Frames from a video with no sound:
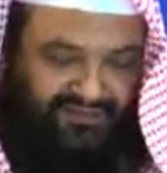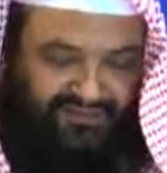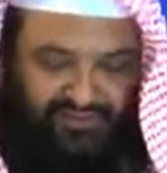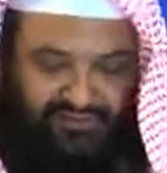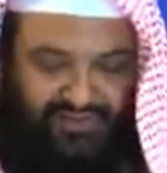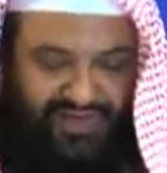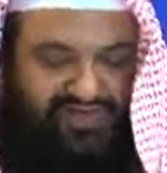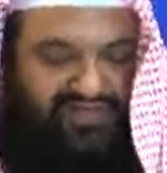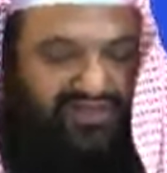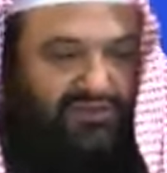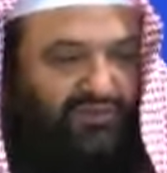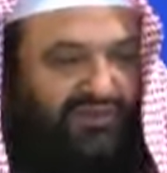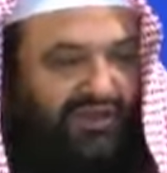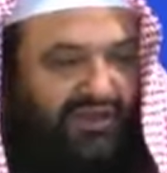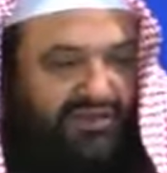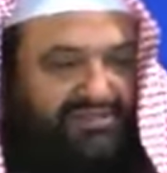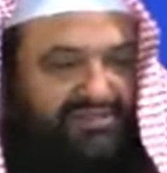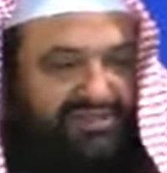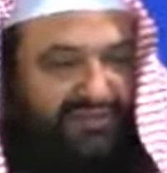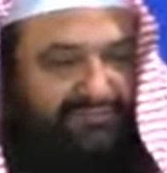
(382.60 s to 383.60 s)
two angels would
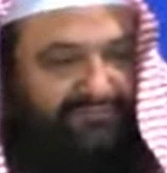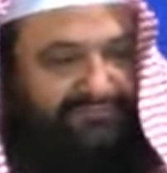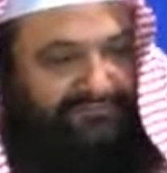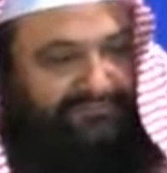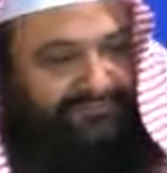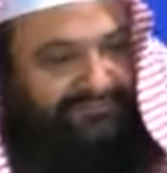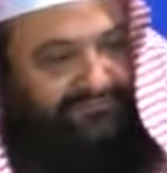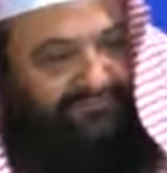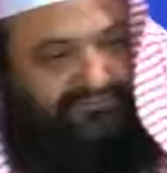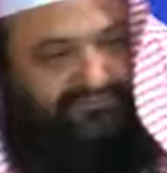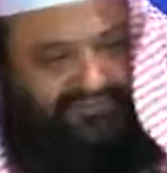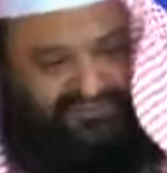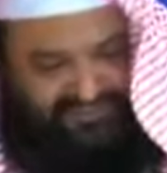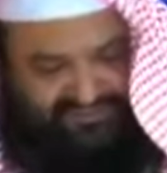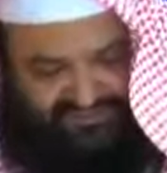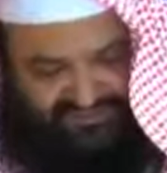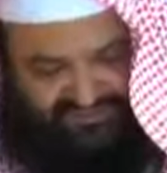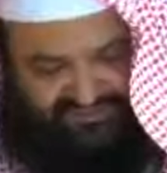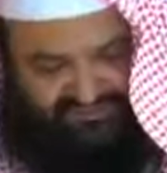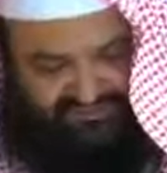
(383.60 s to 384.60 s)
ask him,
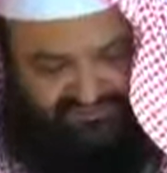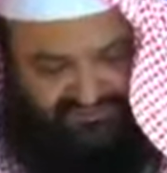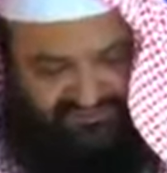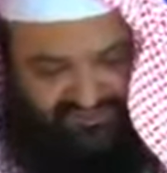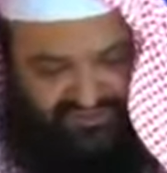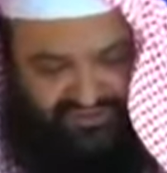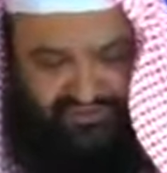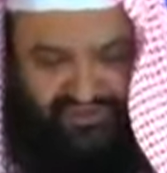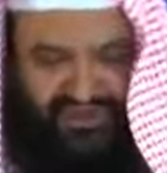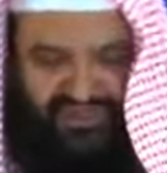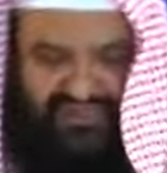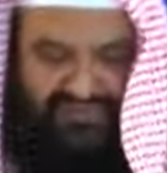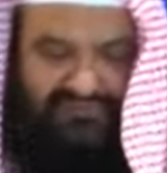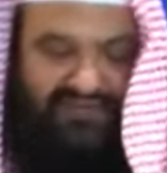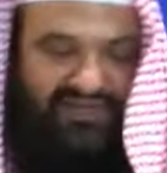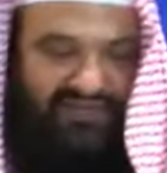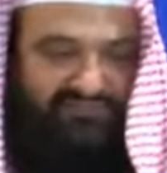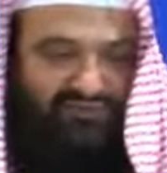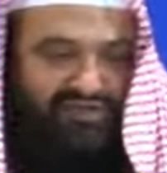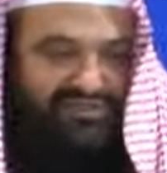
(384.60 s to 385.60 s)
as soon as they
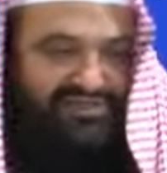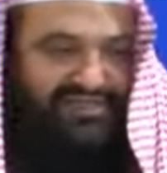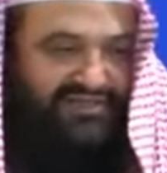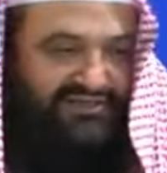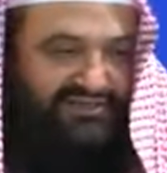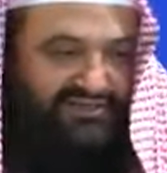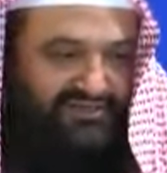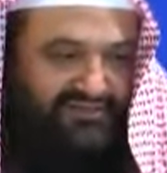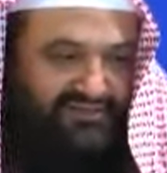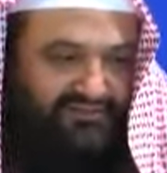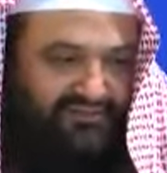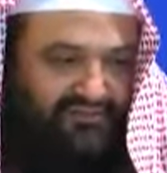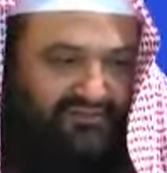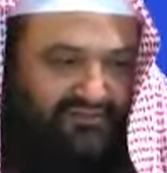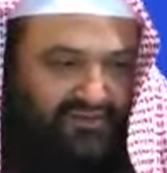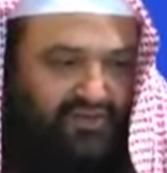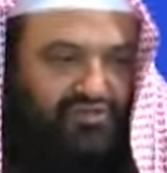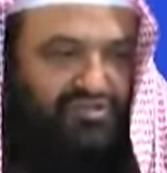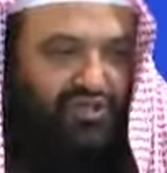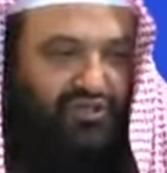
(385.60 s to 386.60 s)
make him to sit,
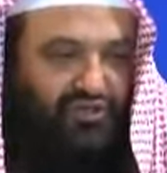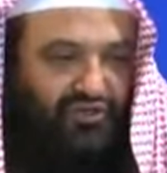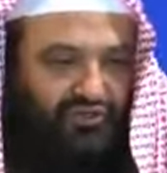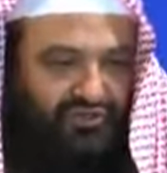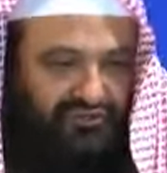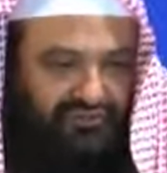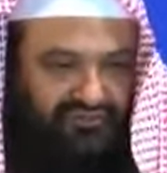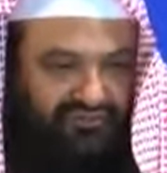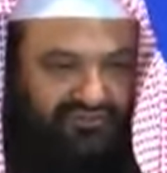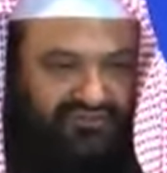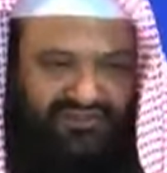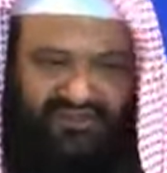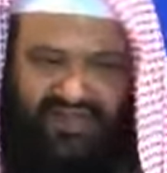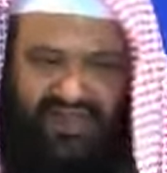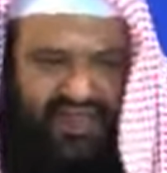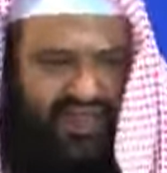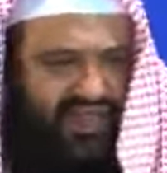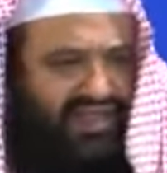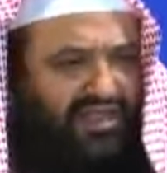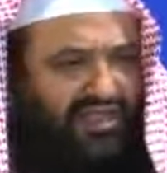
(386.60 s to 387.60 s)
who's your Lord? Say,
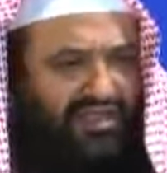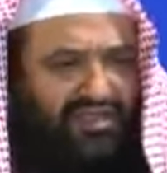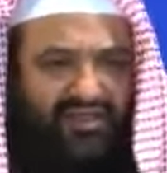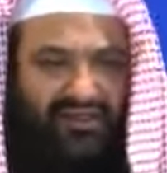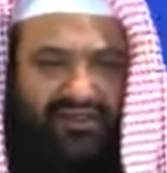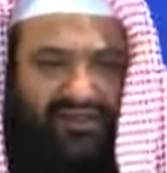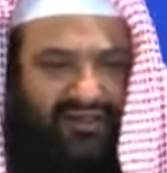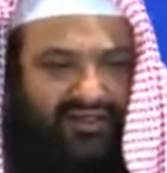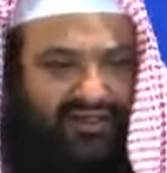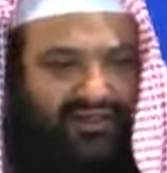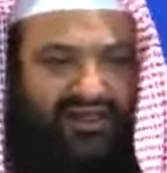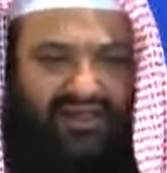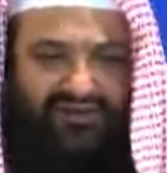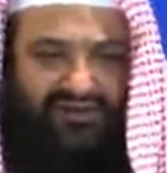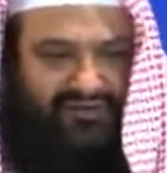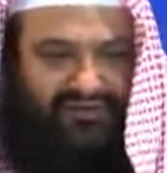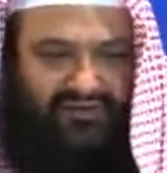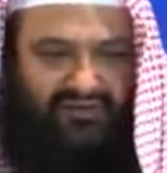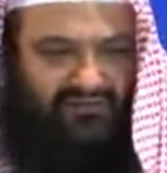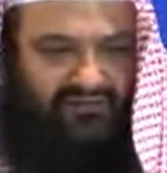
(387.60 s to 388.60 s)
I
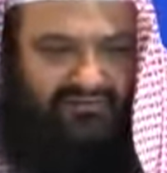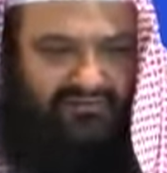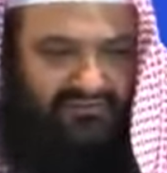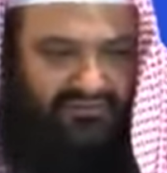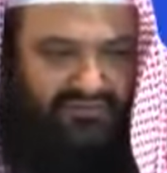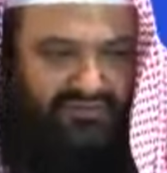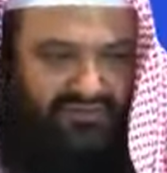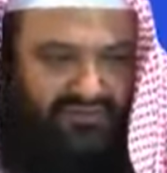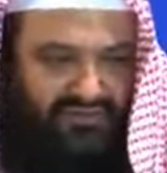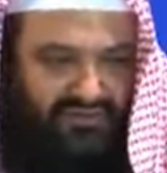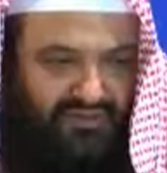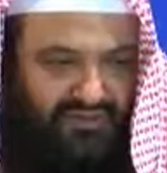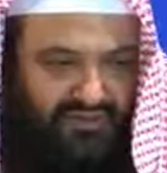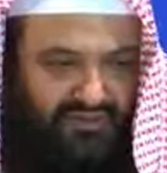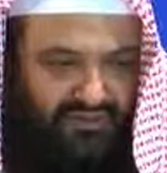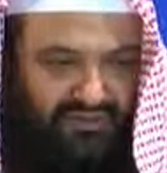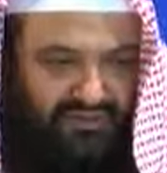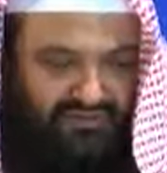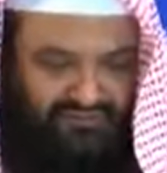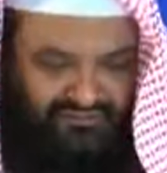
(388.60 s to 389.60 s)
don't know.
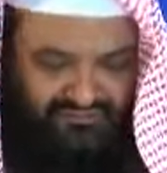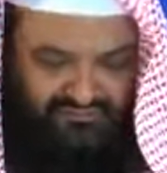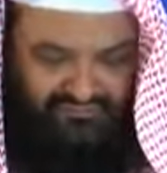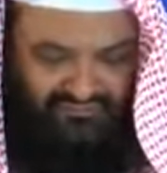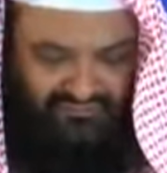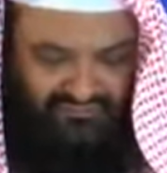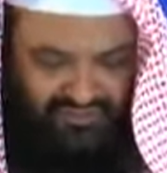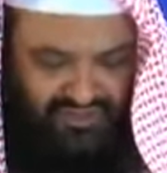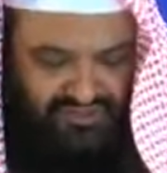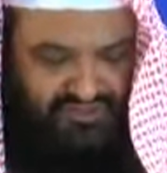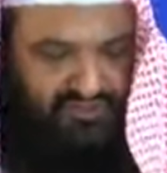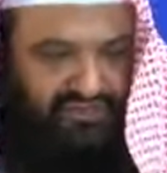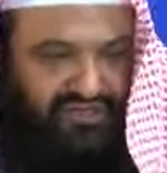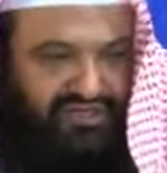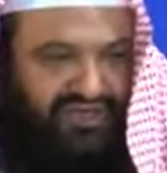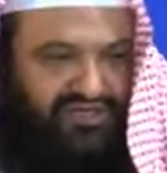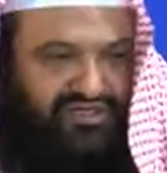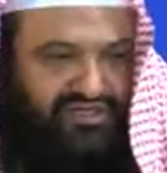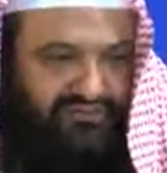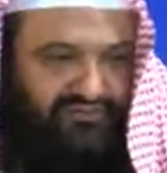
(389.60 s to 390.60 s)
What's your
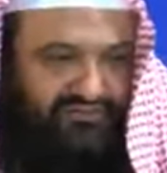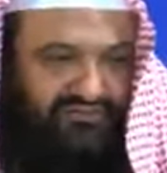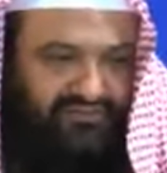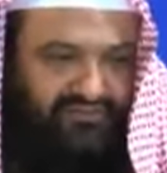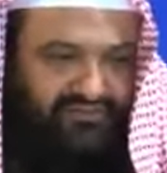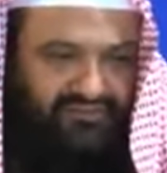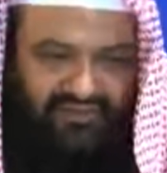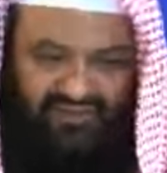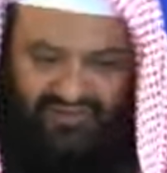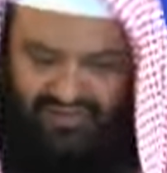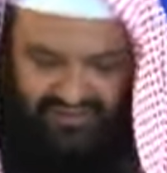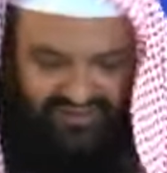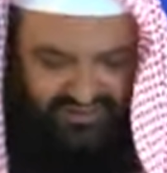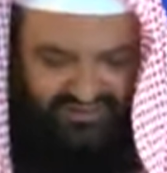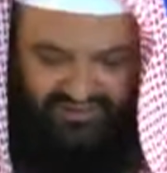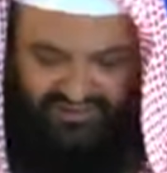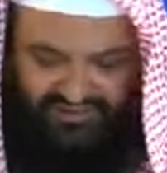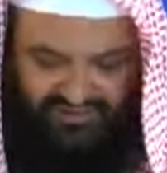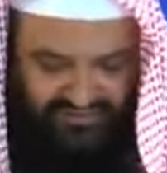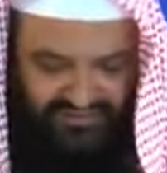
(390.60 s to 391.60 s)
religion?
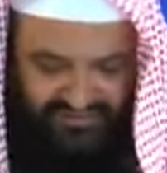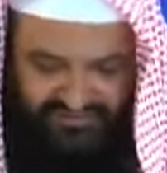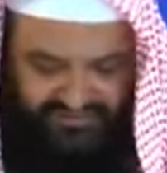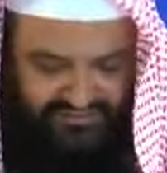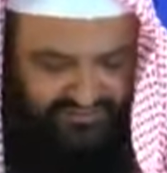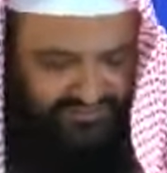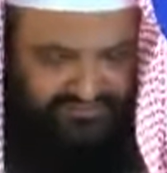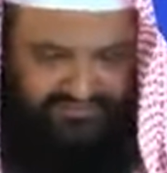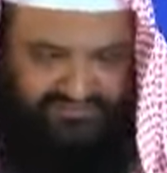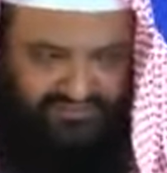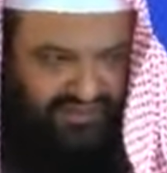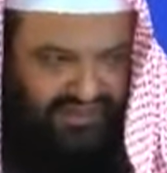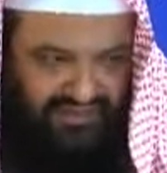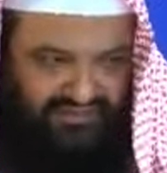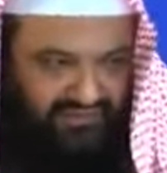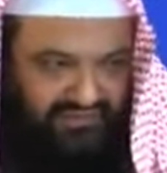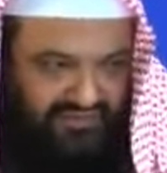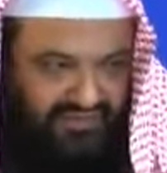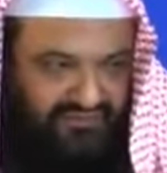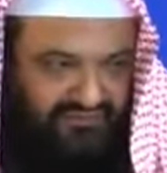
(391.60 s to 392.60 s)
I
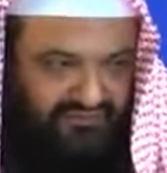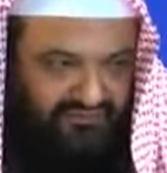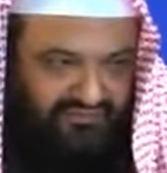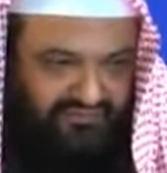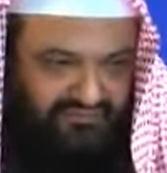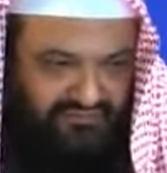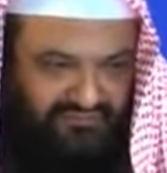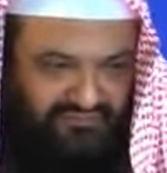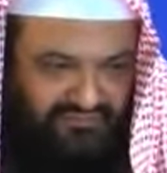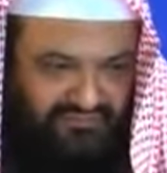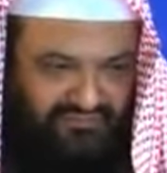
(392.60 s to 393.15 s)
don't know.